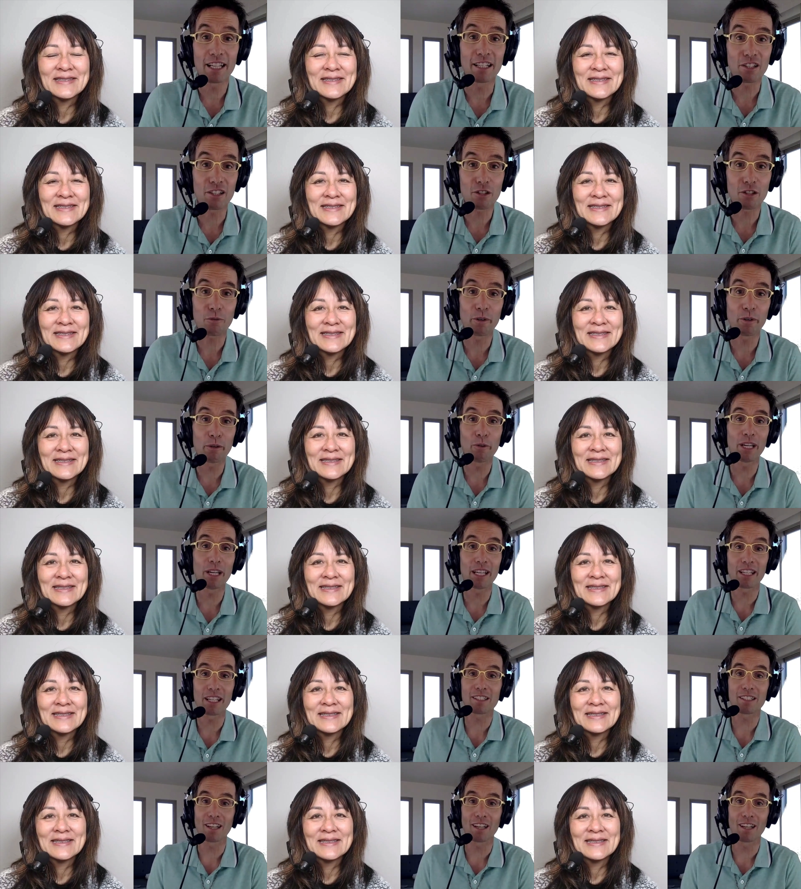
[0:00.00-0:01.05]
Speaker 1: yet. It's three
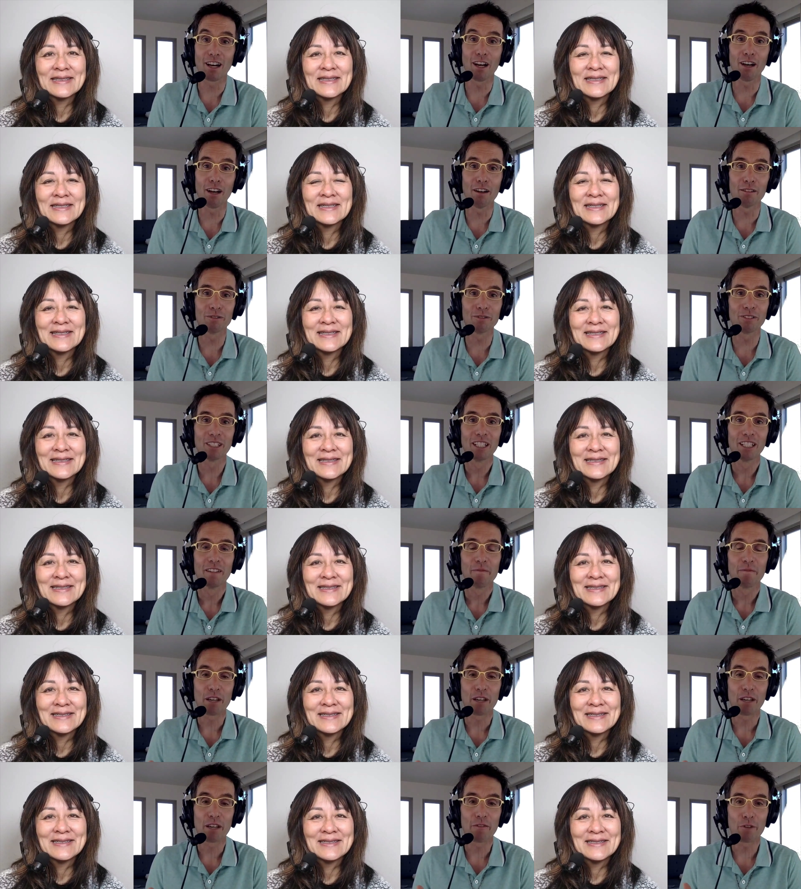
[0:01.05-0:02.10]
weeks of
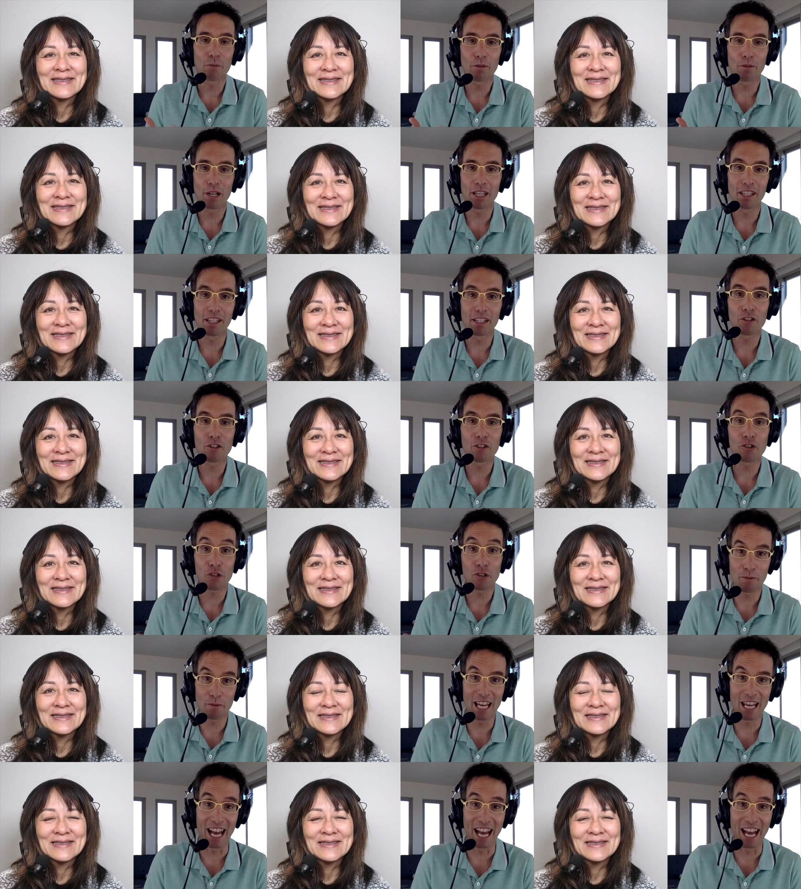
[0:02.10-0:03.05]
if you're breathing, you should